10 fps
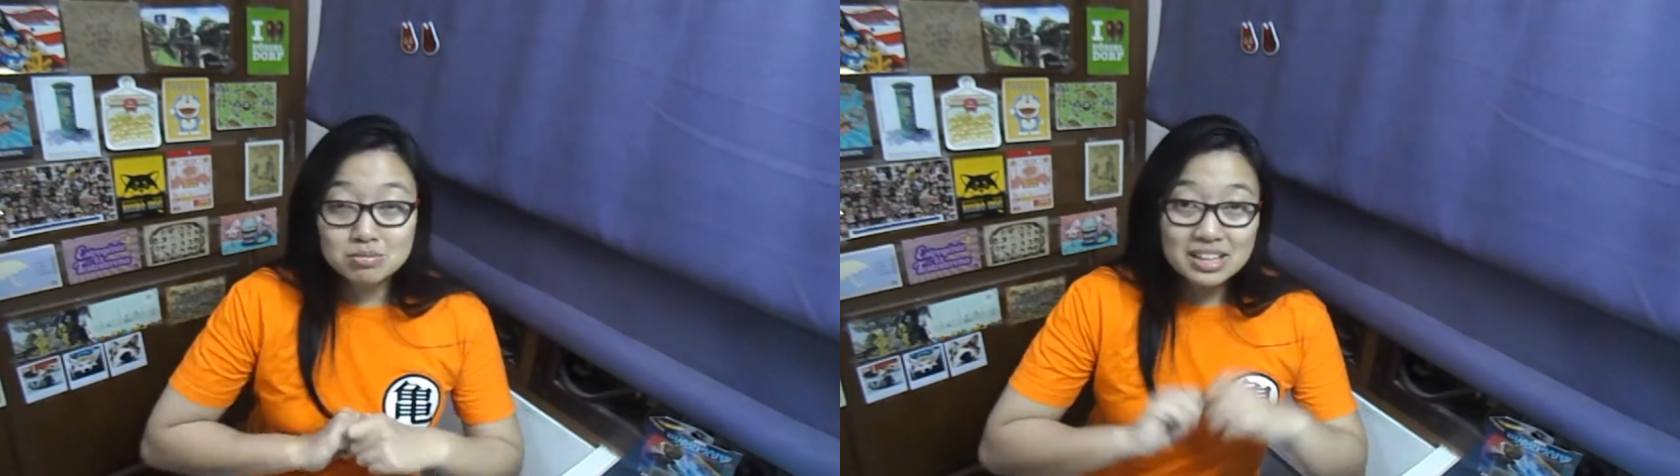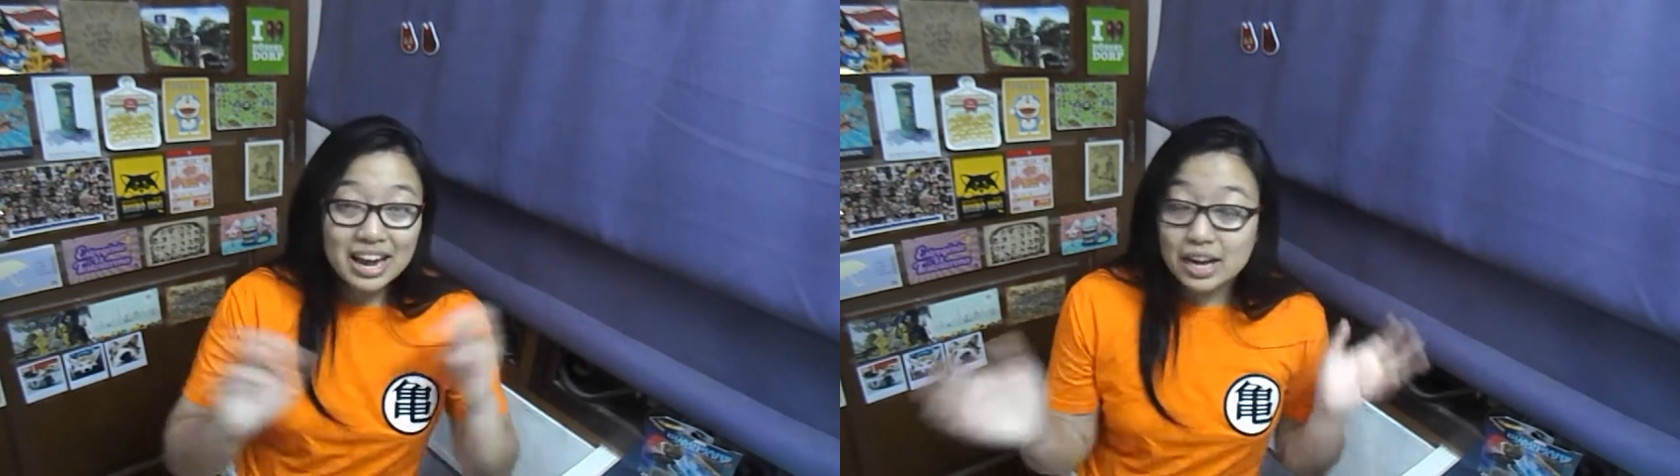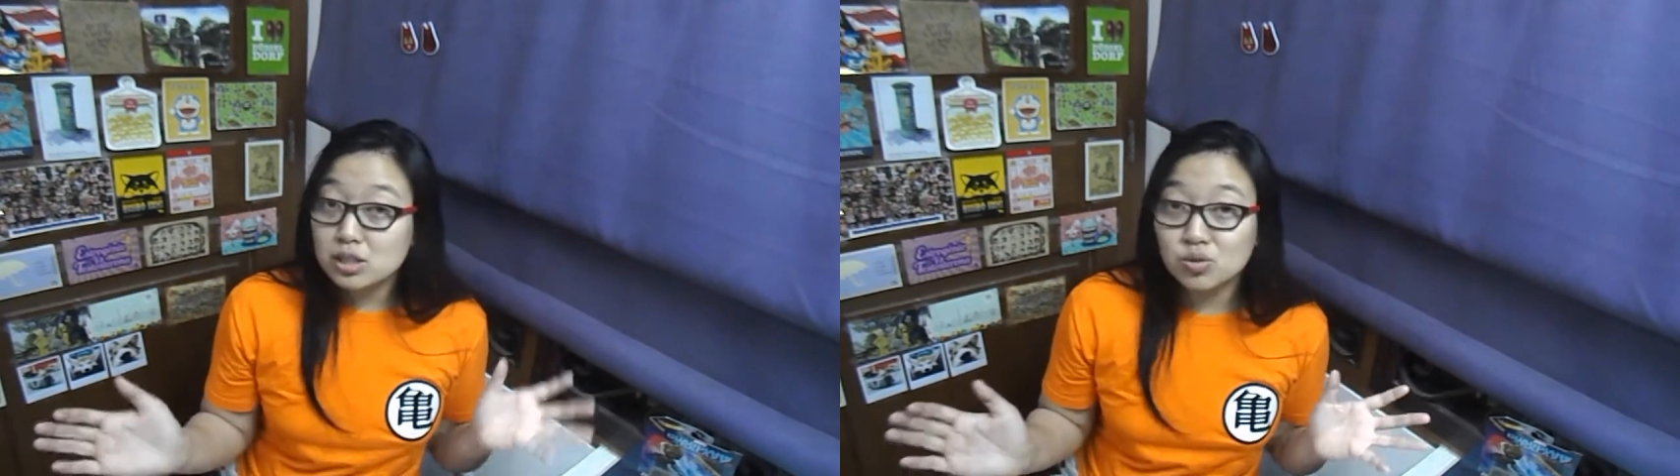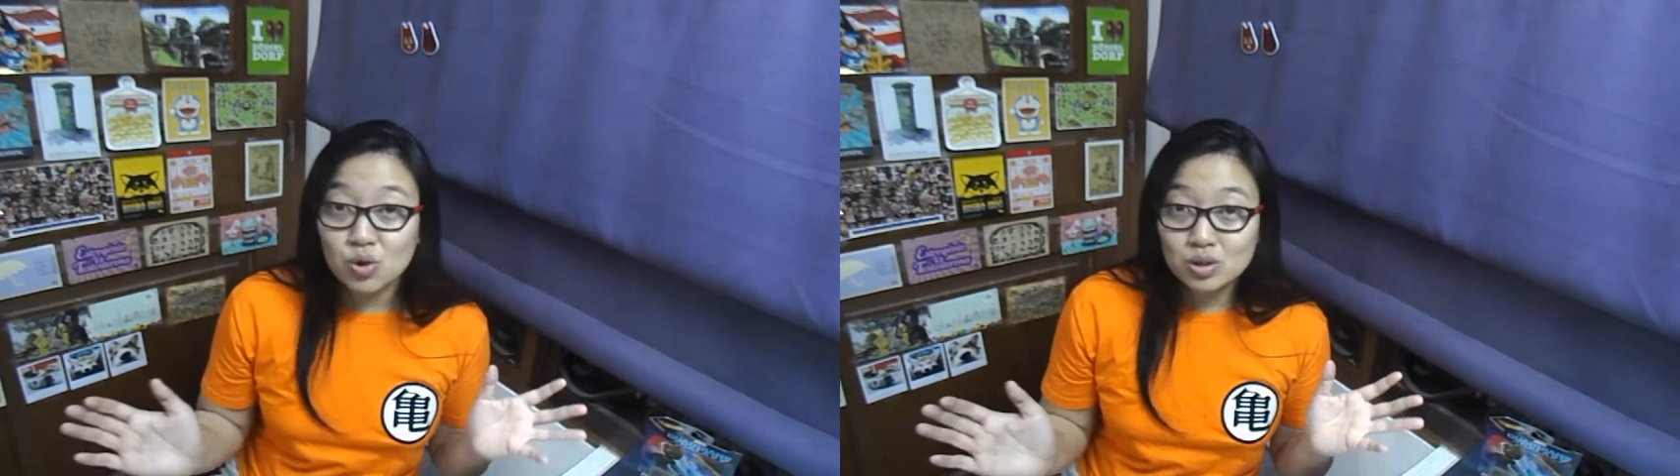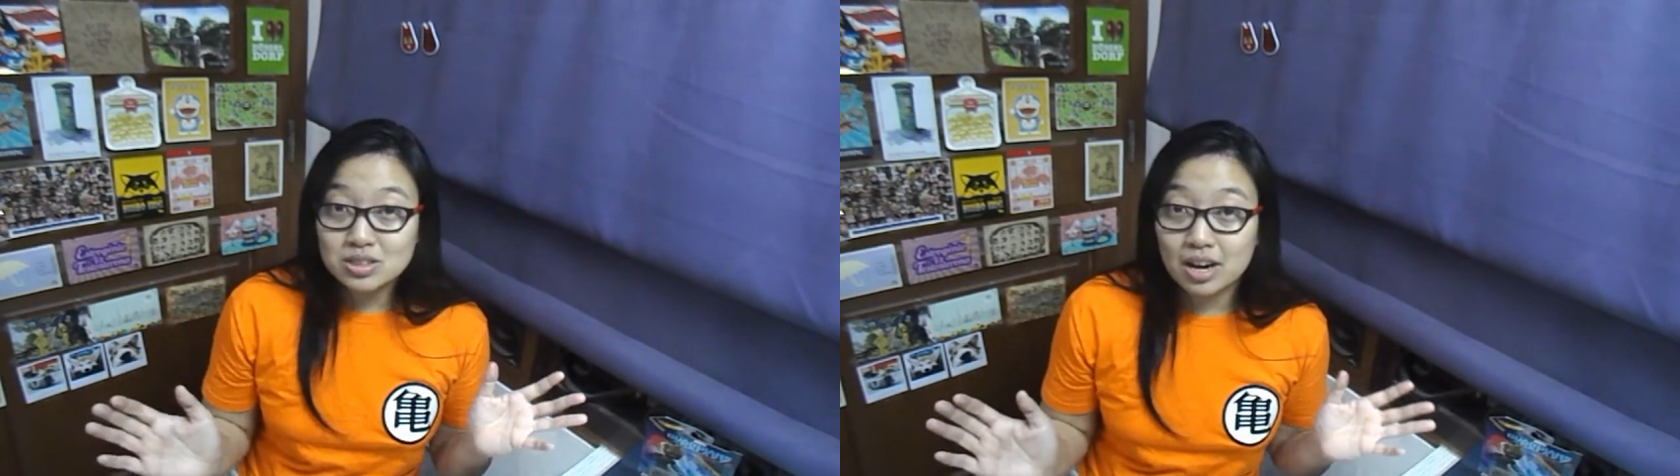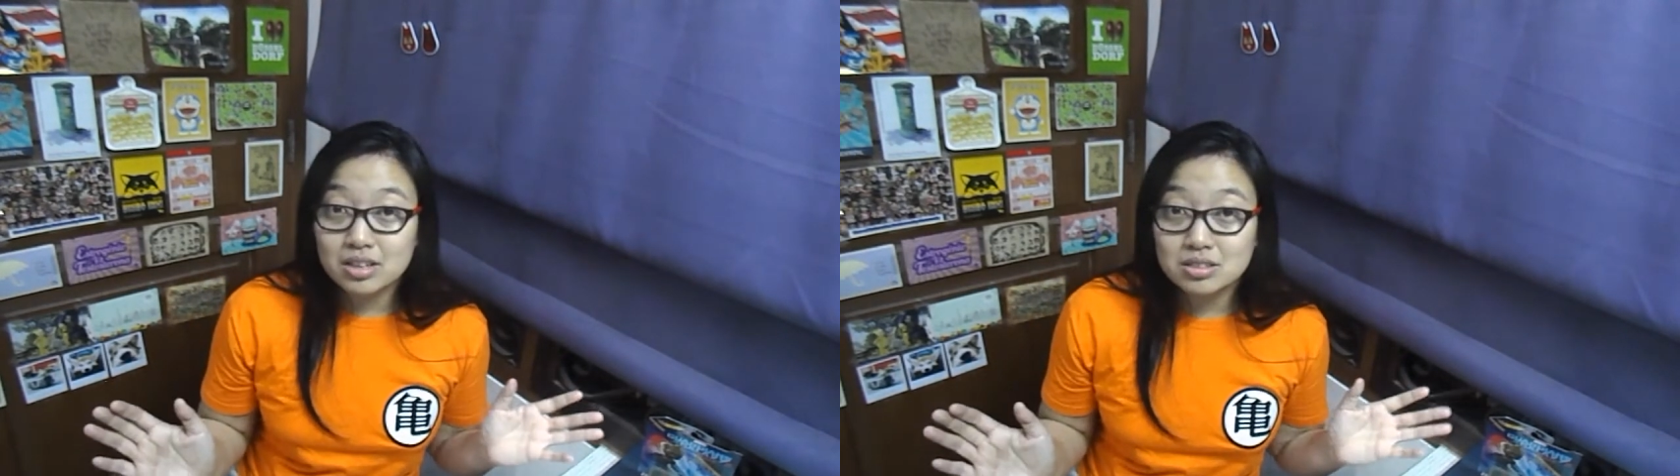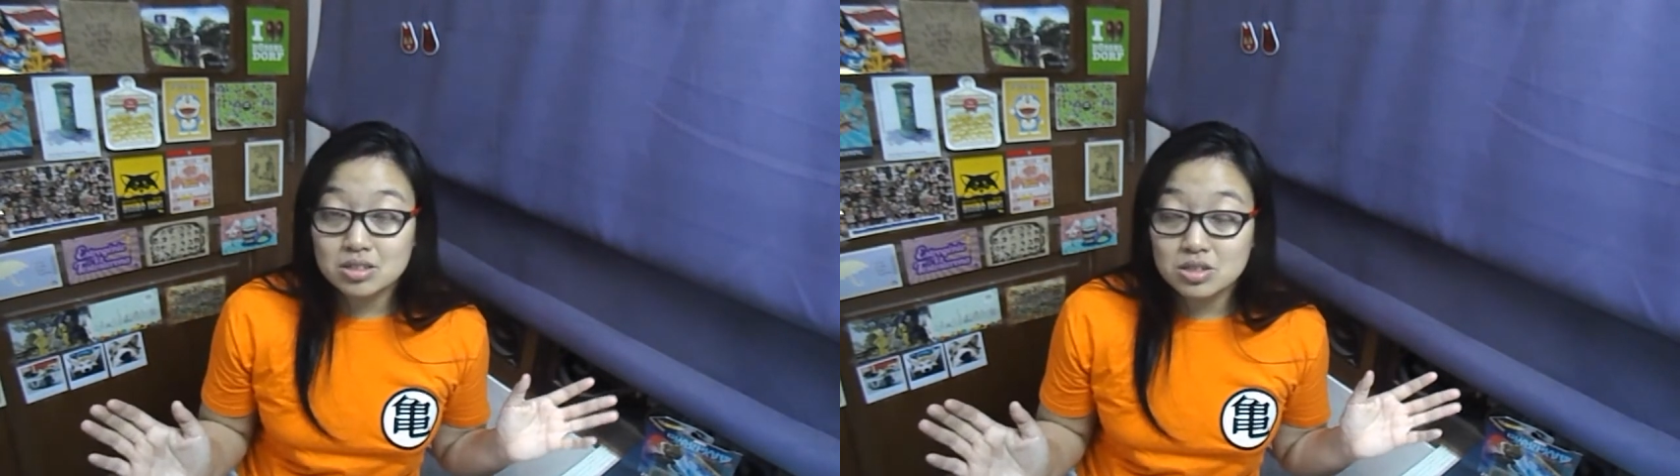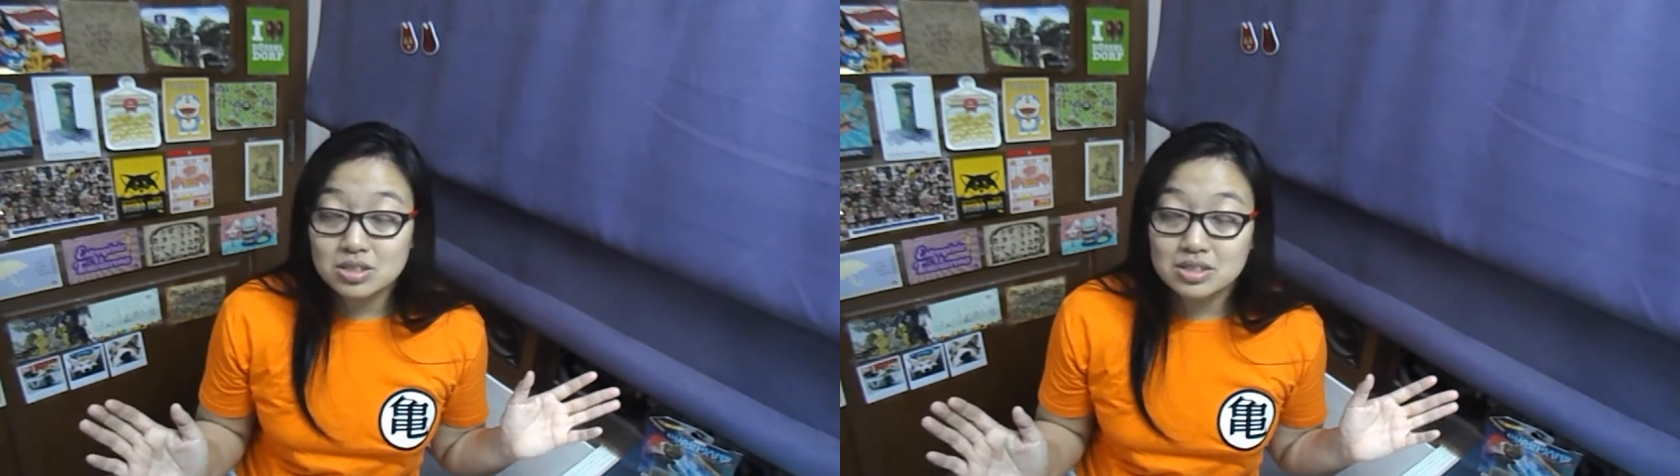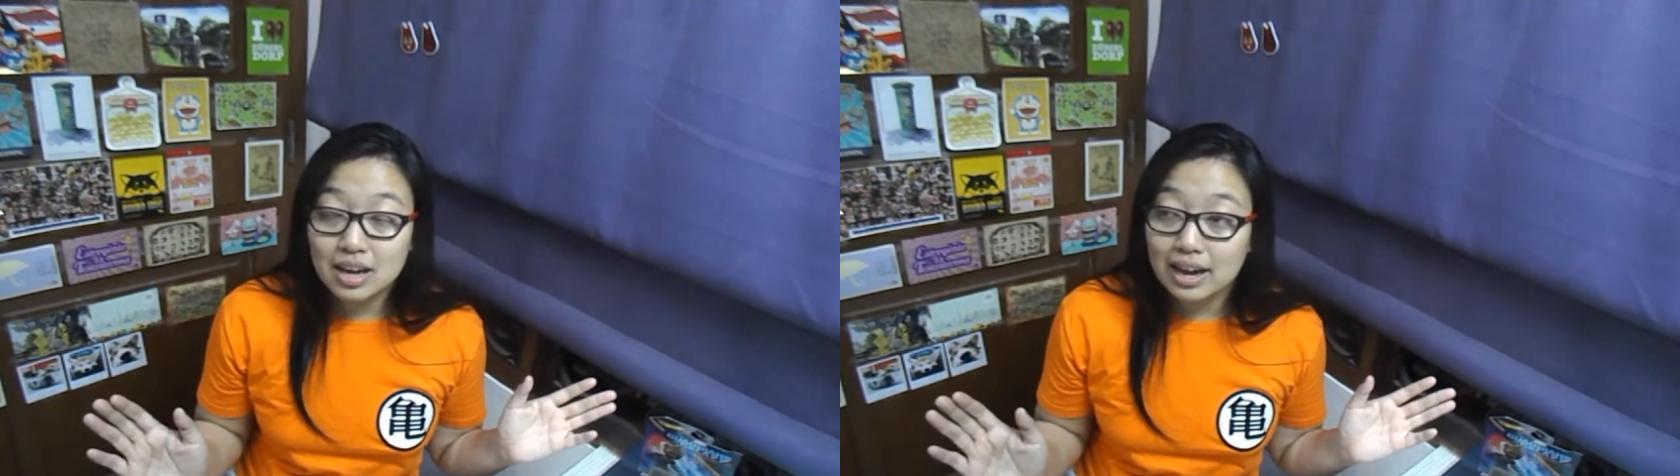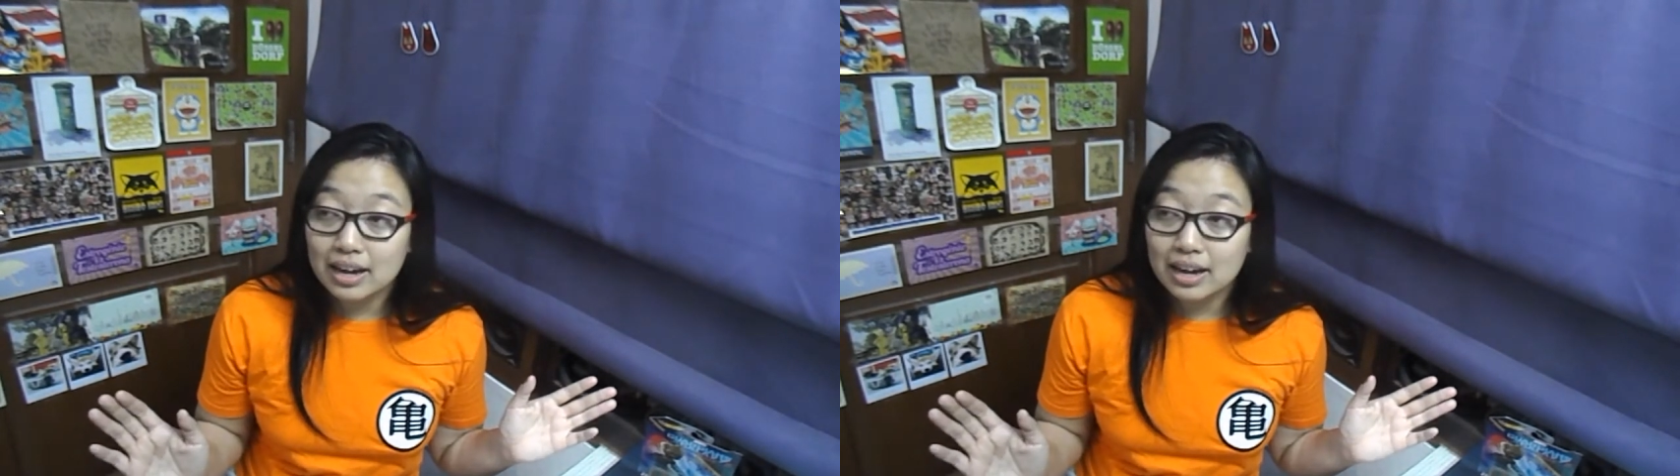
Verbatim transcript: the X-Force characters,